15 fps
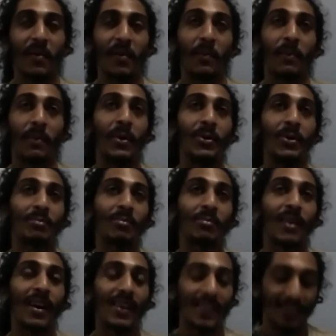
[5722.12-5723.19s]
Most
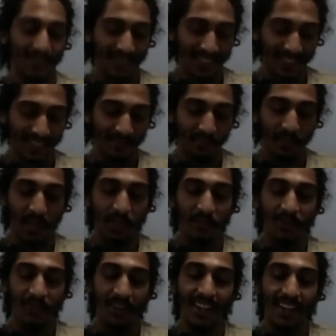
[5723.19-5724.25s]
proud of is this baby
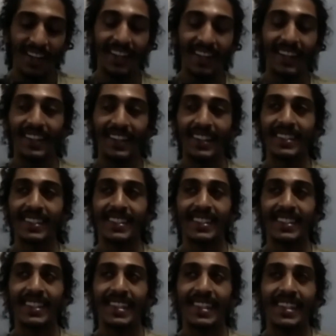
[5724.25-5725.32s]
right here because
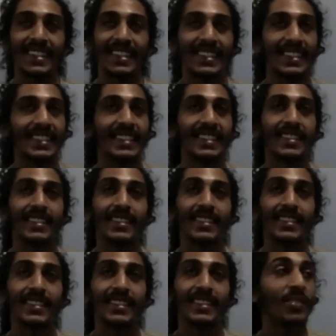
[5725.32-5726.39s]
she just
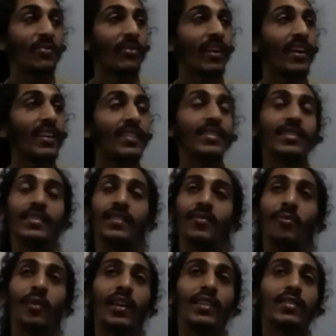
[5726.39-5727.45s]
she finds
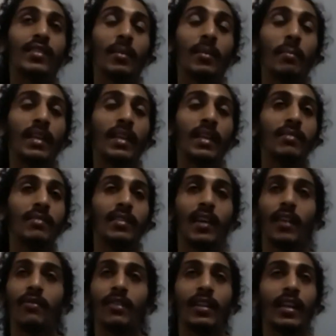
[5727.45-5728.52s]
ways to amaze me
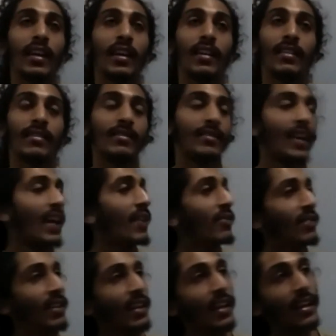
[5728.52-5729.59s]
every day.
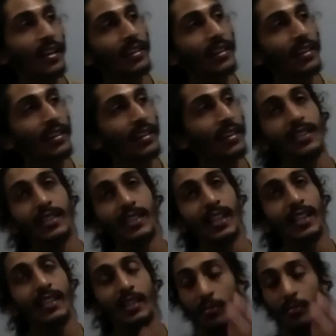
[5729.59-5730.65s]
Every day she's gonna
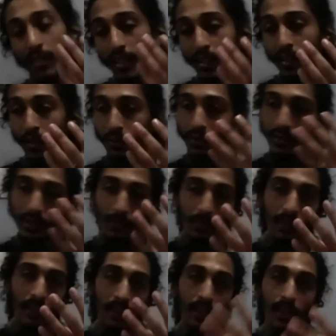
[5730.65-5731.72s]
say something, do
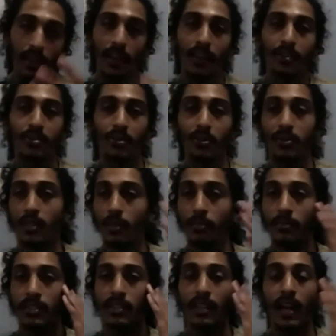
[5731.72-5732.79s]
something, show some
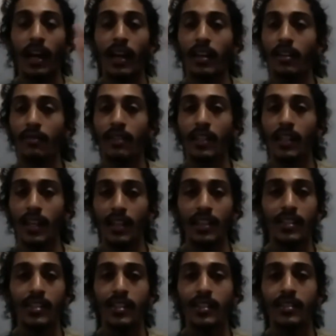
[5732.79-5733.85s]
sign of
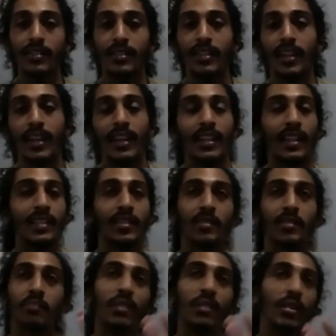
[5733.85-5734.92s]
intelligence that
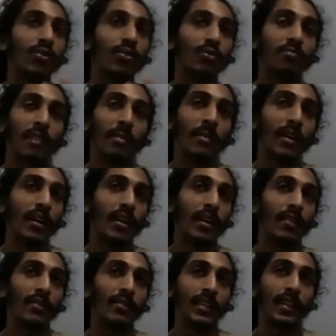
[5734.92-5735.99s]
just blows my mind
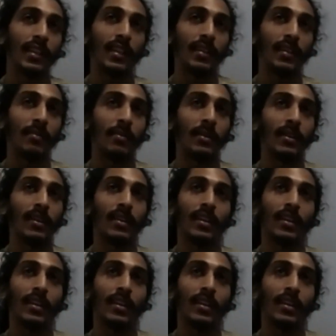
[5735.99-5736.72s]
every day. But